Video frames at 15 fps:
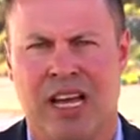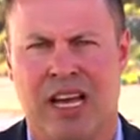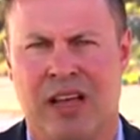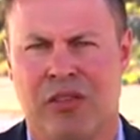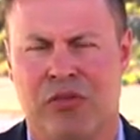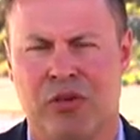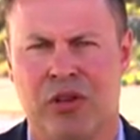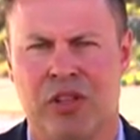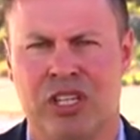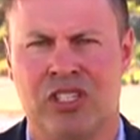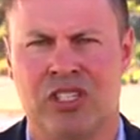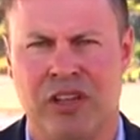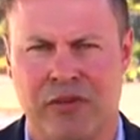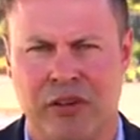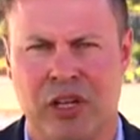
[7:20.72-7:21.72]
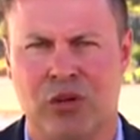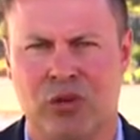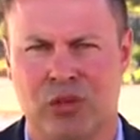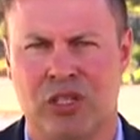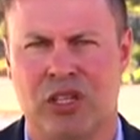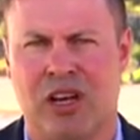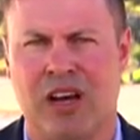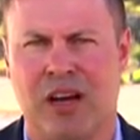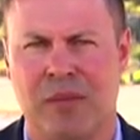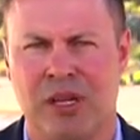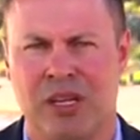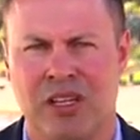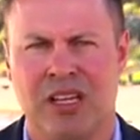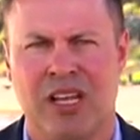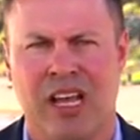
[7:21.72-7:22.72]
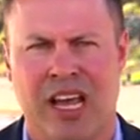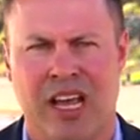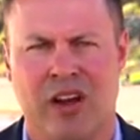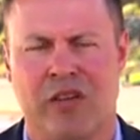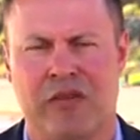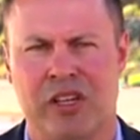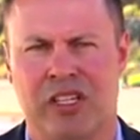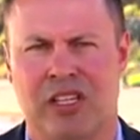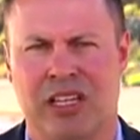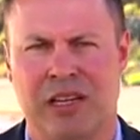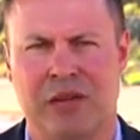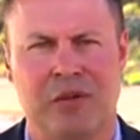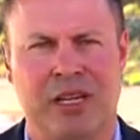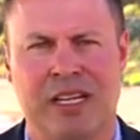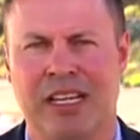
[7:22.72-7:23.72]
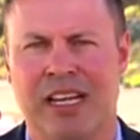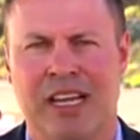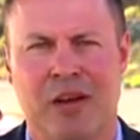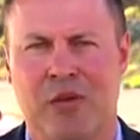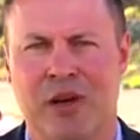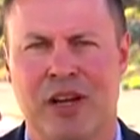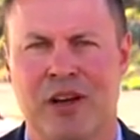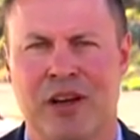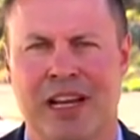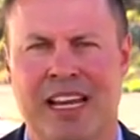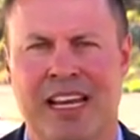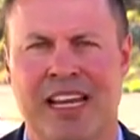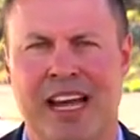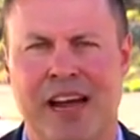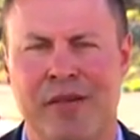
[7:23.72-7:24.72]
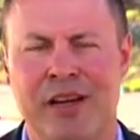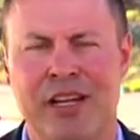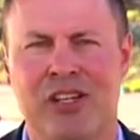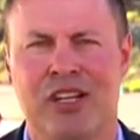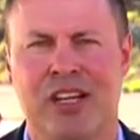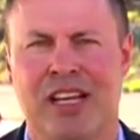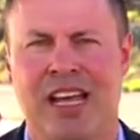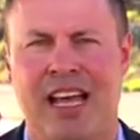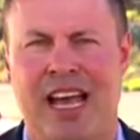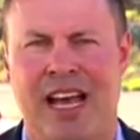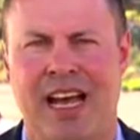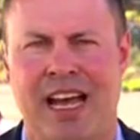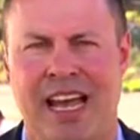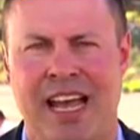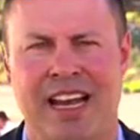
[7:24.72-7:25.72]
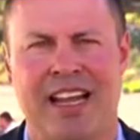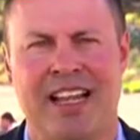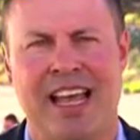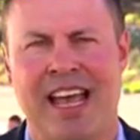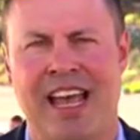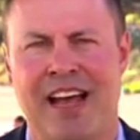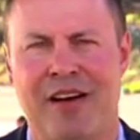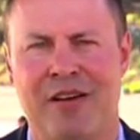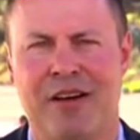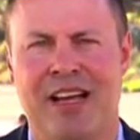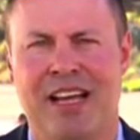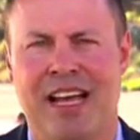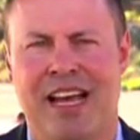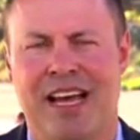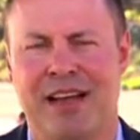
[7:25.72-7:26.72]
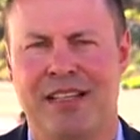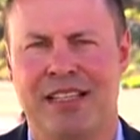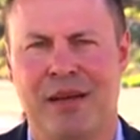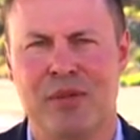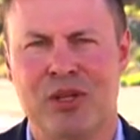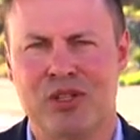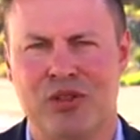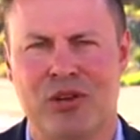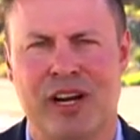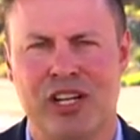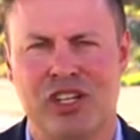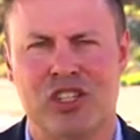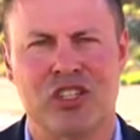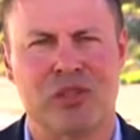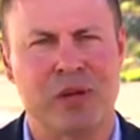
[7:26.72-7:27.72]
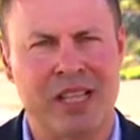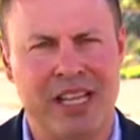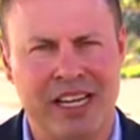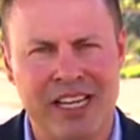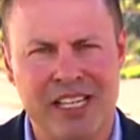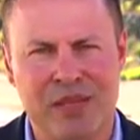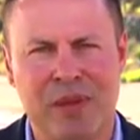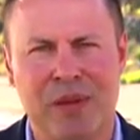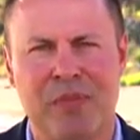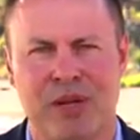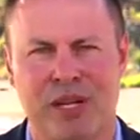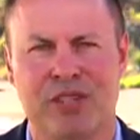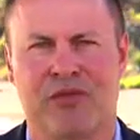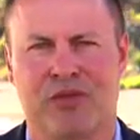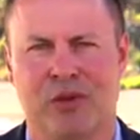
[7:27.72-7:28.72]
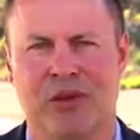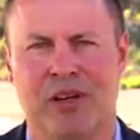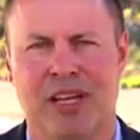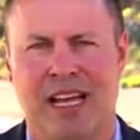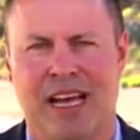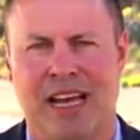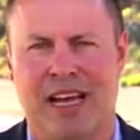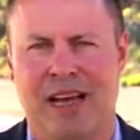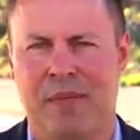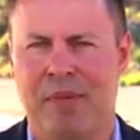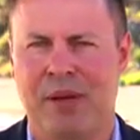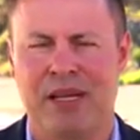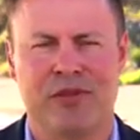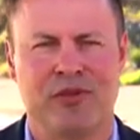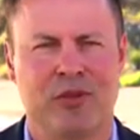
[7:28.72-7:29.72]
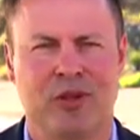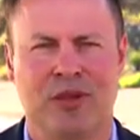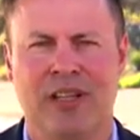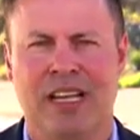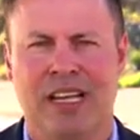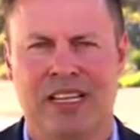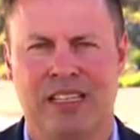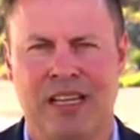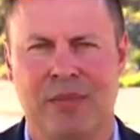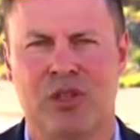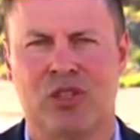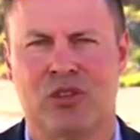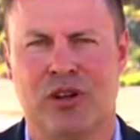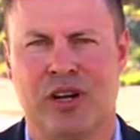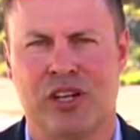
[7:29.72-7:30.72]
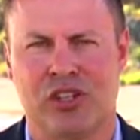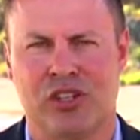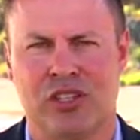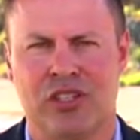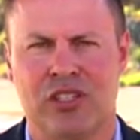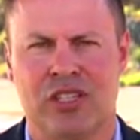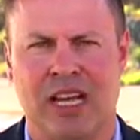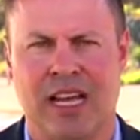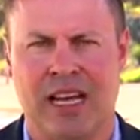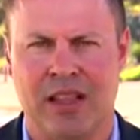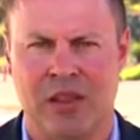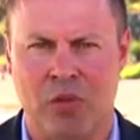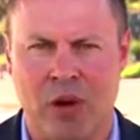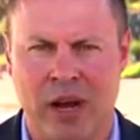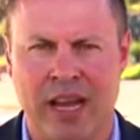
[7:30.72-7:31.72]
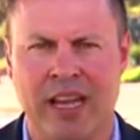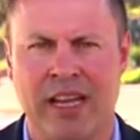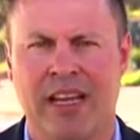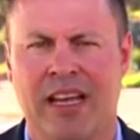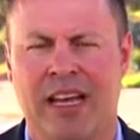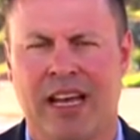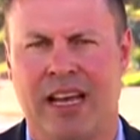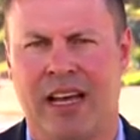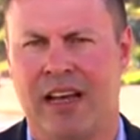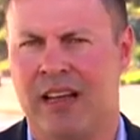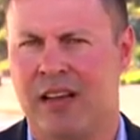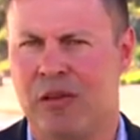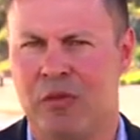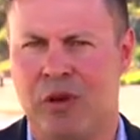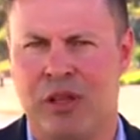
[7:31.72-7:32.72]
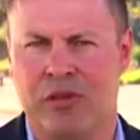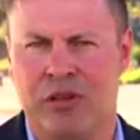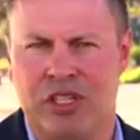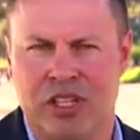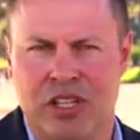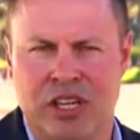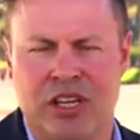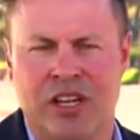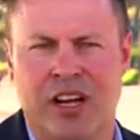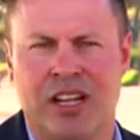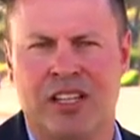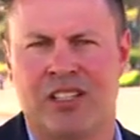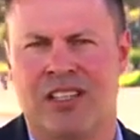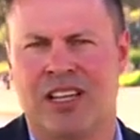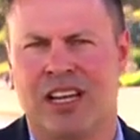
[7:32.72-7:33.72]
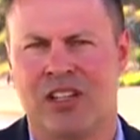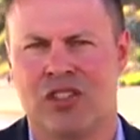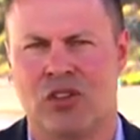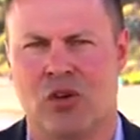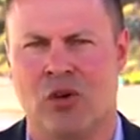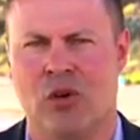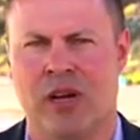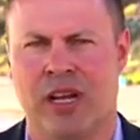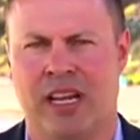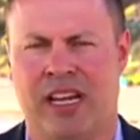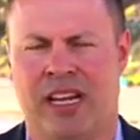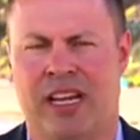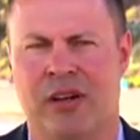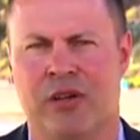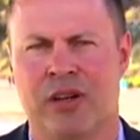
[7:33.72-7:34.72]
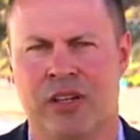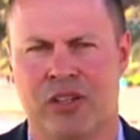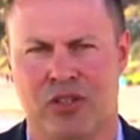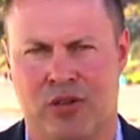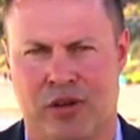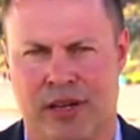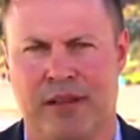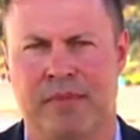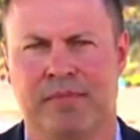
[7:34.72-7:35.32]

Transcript: through this difficult time, and obviously we encourage and allow demonstrations, but they need to be peaceful. Peaceful demonstrations are the way, whether it's in the United States or here in Australia.